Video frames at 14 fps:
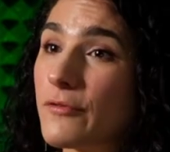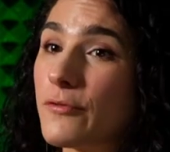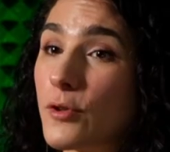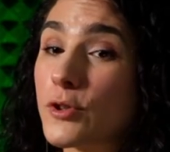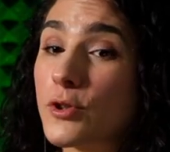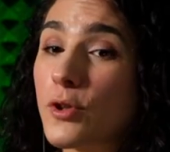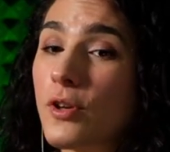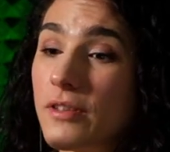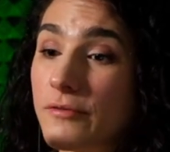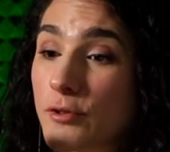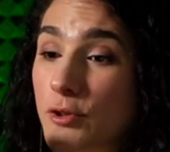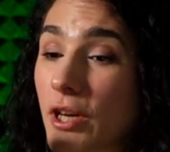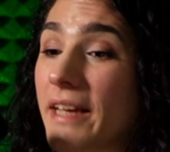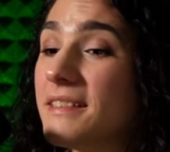for sure
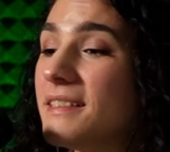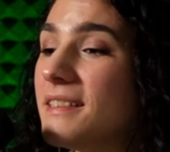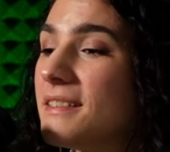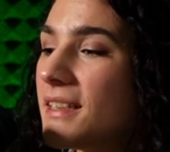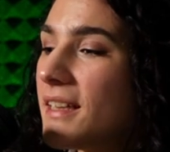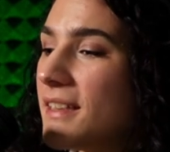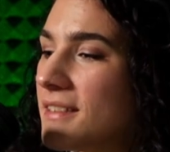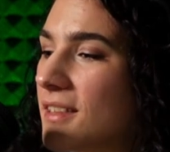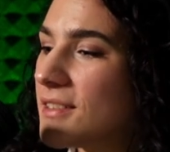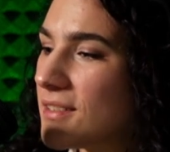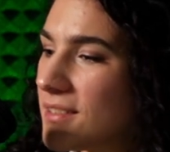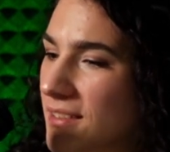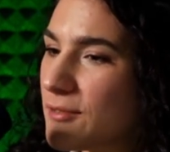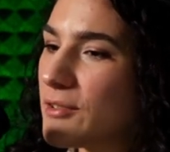for sure and it it
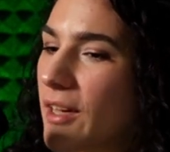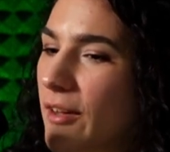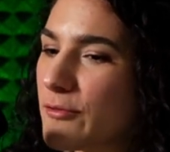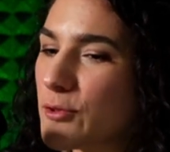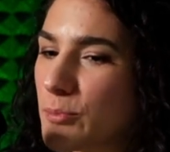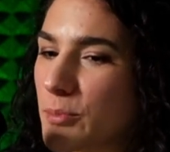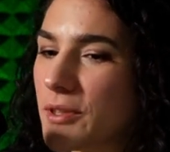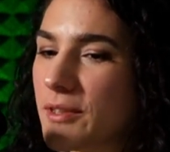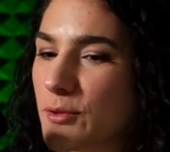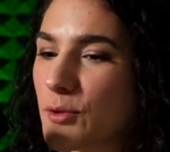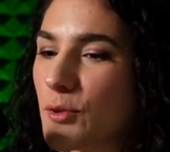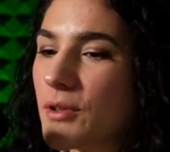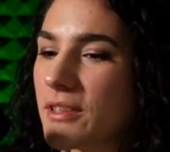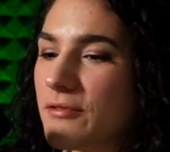doesn't even have to be you
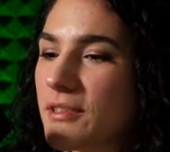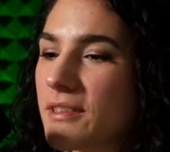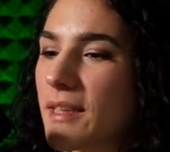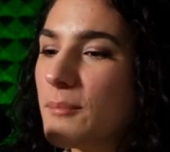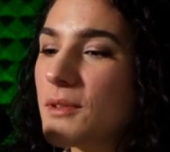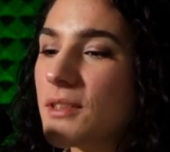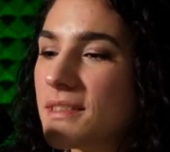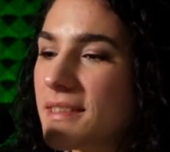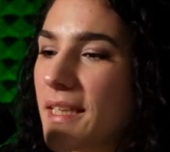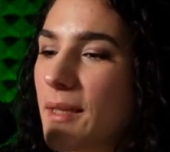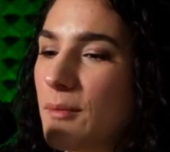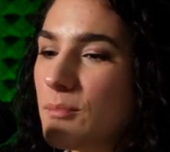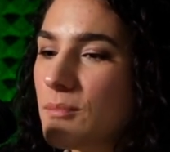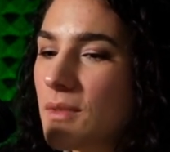know giving them the
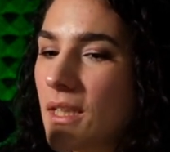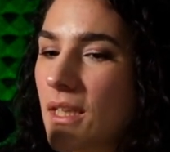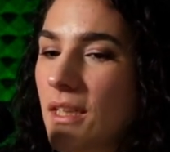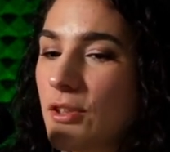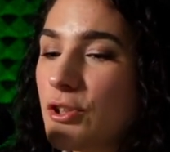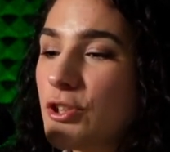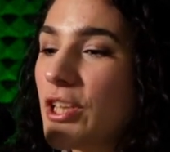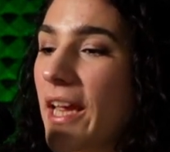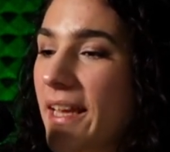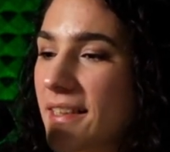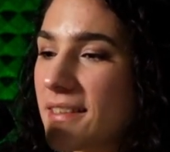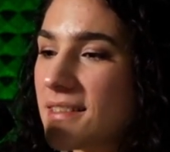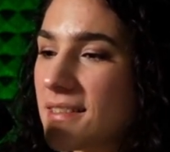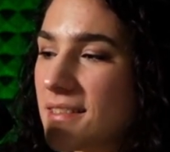same
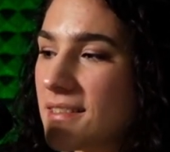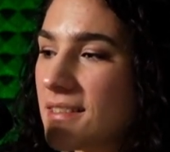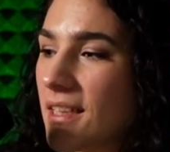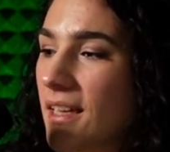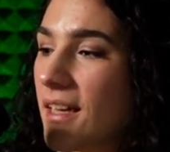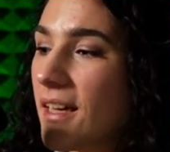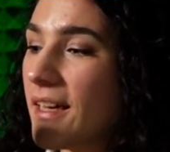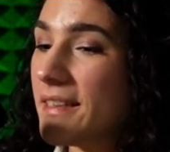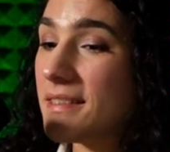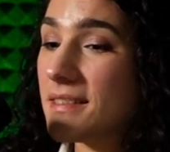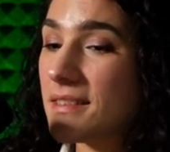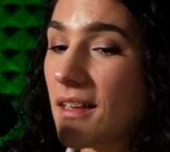chance it's